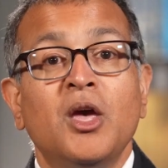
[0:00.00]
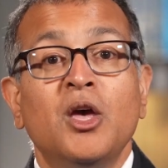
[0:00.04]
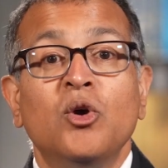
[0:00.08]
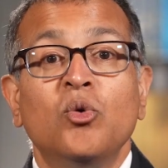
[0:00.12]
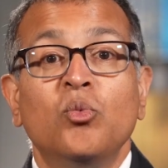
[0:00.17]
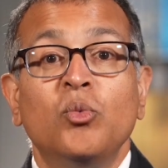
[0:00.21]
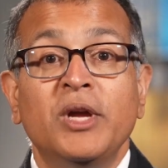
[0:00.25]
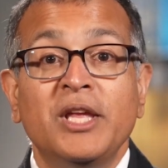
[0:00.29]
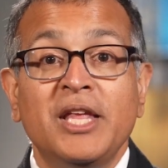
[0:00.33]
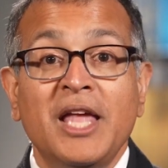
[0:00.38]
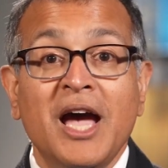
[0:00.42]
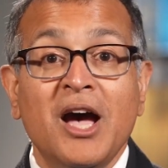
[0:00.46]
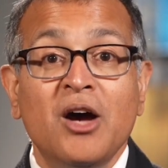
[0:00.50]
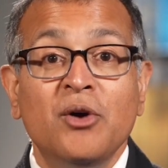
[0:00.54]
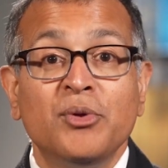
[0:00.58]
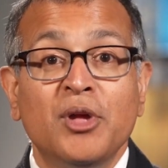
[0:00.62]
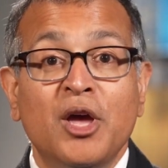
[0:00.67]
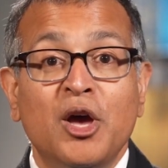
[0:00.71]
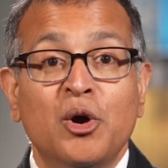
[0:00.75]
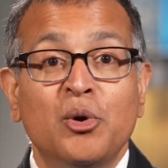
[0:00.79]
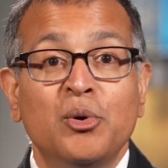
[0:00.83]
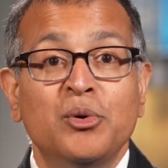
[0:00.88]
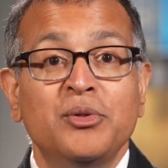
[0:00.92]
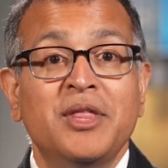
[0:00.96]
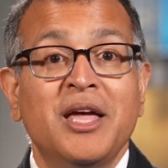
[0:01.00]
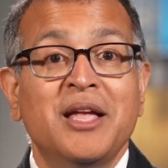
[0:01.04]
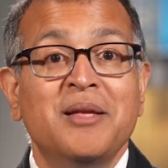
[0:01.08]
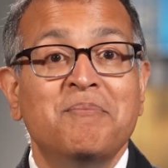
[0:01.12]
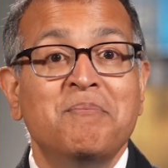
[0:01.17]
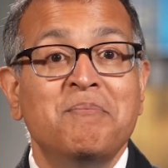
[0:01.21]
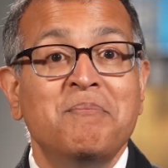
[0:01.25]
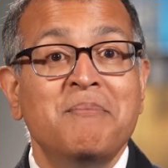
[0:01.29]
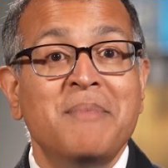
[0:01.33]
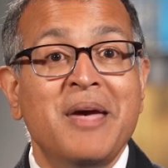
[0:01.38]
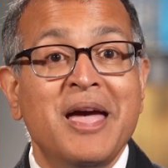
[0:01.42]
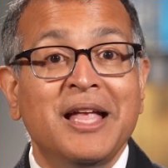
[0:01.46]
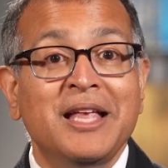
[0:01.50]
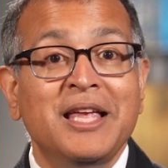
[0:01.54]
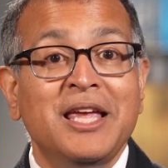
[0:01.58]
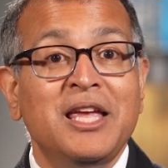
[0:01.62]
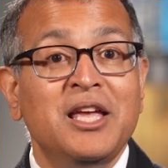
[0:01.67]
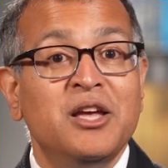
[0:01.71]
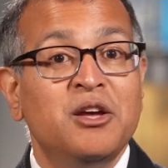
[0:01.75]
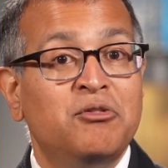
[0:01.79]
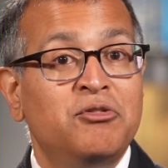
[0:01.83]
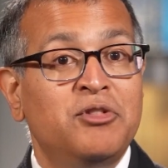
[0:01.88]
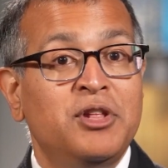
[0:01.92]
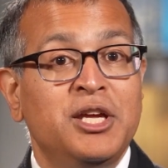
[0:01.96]
We now know that
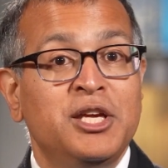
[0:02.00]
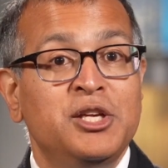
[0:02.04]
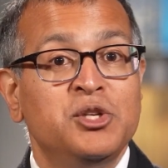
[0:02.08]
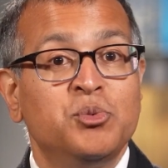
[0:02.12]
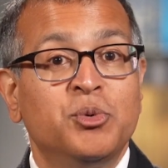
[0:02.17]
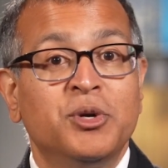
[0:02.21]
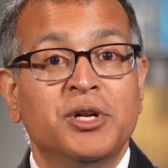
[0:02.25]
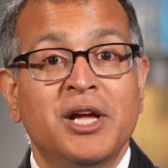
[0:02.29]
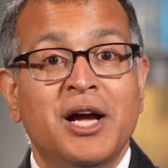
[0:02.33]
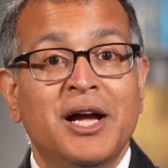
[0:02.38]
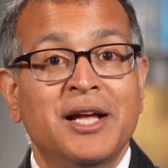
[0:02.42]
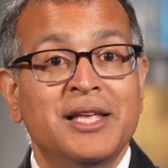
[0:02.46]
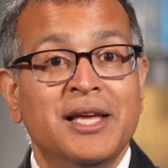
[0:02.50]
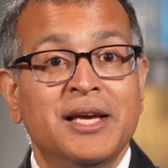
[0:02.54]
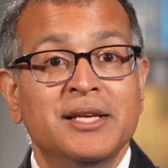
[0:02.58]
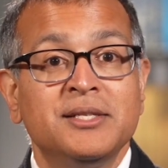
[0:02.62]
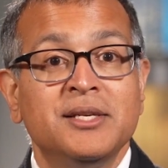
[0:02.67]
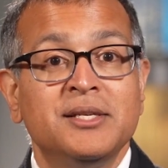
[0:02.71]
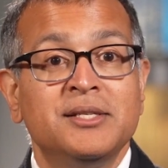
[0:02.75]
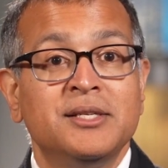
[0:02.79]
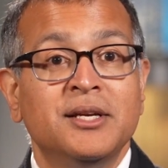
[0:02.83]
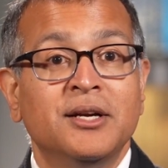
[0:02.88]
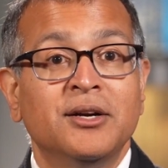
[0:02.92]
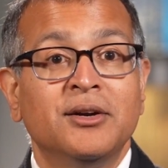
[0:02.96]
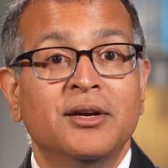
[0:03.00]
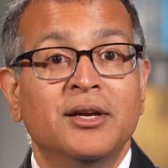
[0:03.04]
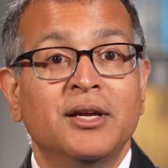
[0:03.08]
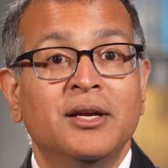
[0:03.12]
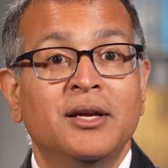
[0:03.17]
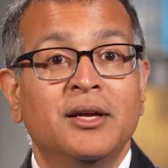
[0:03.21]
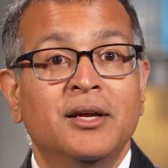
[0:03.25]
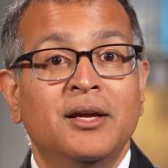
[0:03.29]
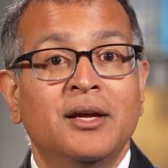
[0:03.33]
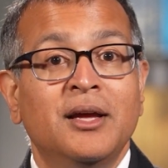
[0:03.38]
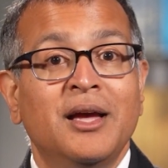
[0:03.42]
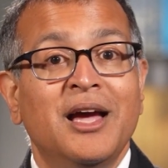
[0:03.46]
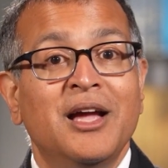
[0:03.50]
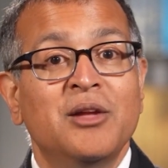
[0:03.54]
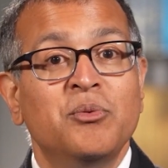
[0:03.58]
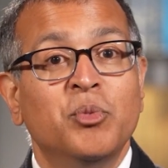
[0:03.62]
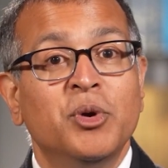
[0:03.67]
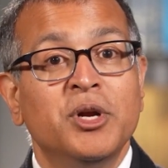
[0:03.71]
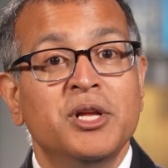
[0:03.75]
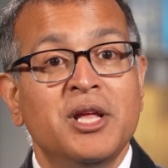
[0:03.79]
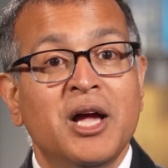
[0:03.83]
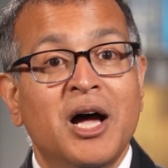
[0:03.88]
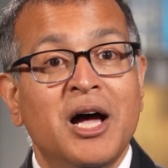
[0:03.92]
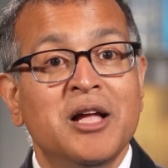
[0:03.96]
many of these were not necessary and
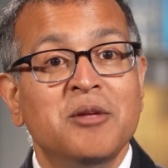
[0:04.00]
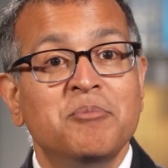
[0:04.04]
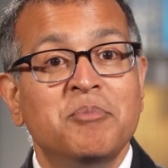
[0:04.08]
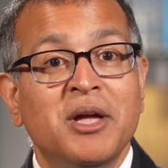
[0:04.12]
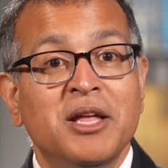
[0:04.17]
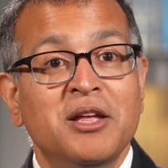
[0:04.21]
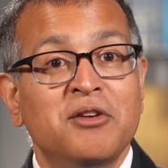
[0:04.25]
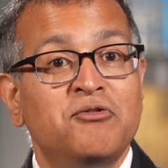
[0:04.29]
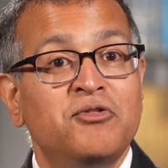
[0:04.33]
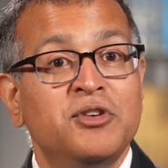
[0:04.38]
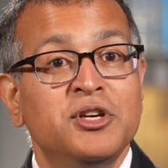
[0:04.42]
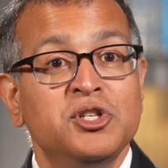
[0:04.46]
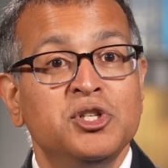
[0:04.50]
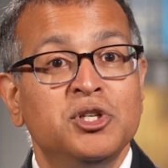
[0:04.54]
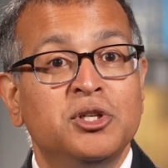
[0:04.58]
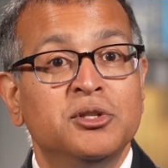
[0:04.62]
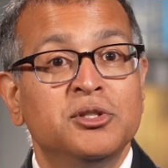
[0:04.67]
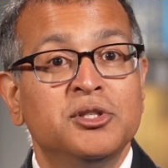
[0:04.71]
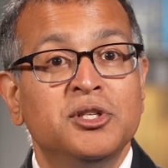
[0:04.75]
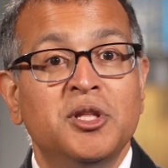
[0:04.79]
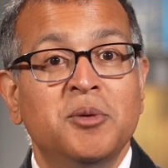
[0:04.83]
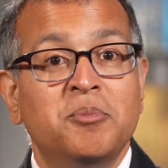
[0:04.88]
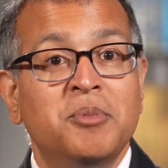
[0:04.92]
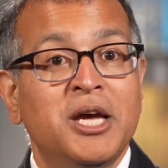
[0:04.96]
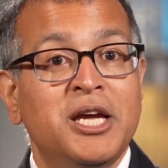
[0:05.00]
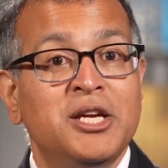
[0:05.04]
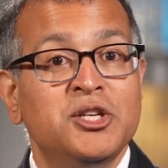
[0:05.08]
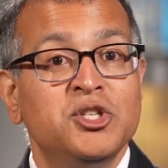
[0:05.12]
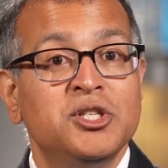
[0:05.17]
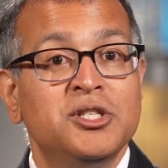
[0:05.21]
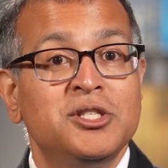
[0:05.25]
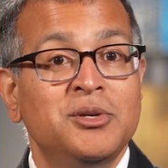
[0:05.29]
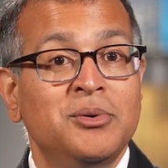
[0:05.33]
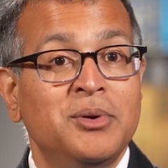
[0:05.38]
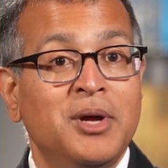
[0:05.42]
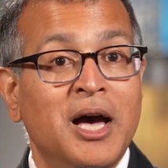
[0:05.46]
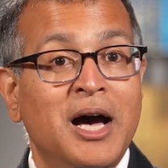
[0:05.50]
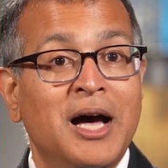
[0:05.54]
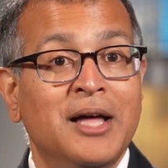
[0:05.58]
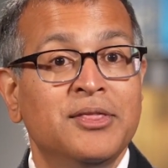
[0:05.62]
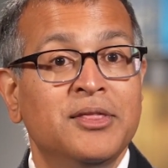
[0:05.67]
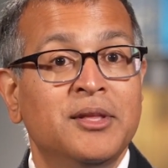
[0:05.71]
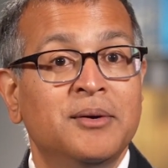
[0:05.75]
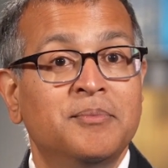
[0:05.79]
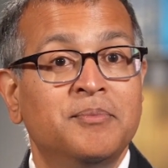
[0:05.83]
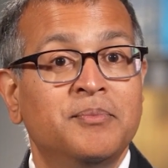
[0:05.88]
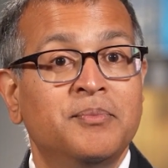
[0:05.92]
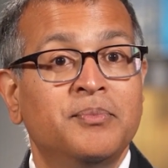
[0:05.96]
were not beneficial to the patients who got
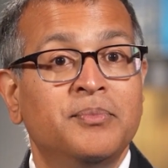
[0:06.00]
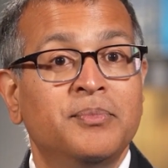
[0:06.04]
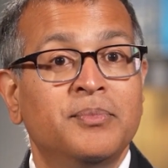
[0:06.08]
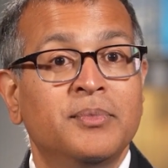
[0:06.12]
them.